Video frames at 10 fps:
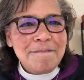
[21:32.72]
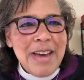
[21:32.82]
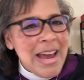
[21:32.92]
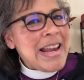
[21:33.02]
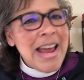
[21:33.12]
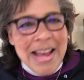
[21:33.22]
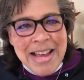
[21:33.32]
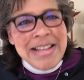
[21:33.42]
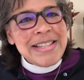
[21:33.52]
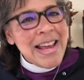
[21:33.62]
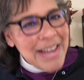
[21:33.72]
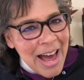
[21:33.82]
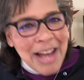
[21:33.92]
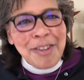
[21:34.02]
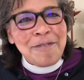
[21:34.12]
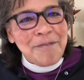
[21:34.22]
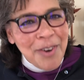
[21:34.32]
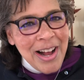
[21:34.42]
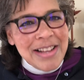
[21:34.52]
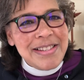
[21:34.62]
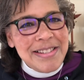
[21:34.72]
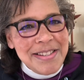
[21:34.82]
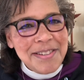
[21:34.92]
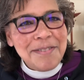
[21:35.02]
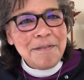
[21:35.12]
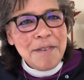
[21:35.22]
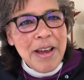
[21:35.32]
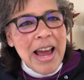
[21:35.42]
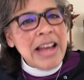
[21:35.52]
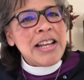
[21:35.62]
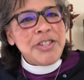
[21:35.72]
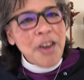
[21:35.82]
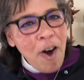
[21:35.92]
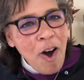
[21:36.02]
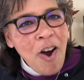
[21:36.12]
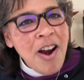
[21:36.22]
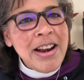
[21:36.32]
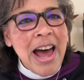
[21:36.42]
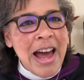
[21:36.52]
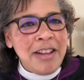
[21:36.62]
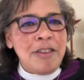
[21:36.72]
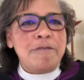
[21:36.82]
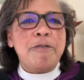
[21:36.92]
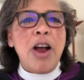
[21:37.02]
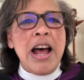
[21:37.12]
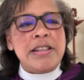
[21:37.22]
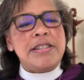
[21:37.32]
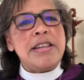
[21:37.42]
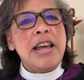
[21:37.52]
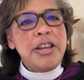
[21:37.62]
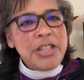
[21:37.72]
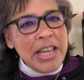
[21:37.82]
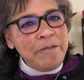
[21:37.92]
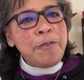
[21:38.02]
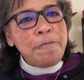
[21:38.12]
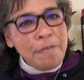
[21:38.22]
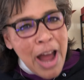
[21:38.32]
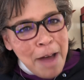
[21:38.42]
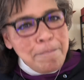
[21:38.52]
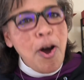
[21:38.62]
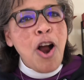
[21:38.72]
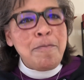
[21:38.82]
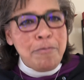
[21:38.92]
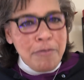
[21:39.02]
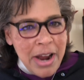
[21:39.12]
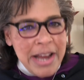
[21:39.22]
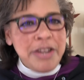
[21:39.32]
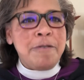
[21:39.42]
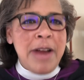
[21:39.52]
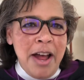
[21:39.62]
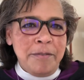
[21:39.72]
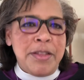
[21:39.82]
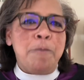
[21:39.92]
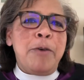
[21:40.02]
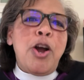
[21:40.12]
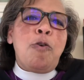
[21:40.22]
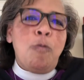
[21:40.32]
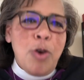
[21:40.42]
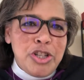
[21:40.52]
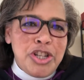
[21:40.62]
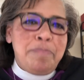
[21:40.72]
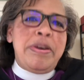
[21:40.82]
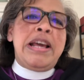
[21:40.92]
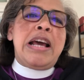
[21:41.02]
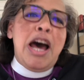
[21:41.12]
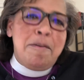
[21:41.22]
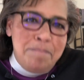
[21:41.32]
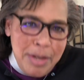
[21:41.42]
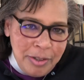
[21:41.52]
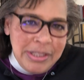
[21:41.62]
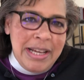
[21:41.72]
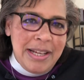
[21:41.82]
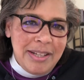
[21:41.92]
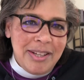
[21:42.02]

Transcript: It is an idol for us. And it's a hard idol for us to even wrap our brain around, that we are worshiping a building